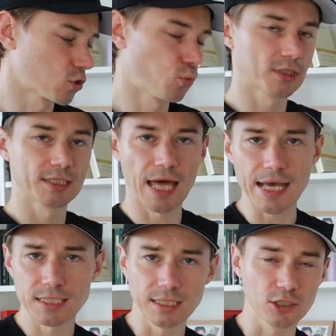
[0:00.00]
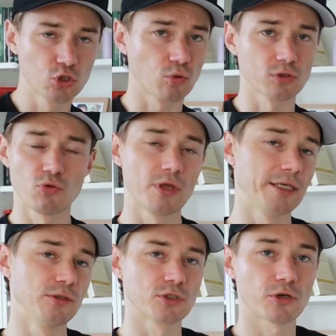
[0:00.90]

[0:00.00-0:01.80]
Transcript: what testing tools do they use?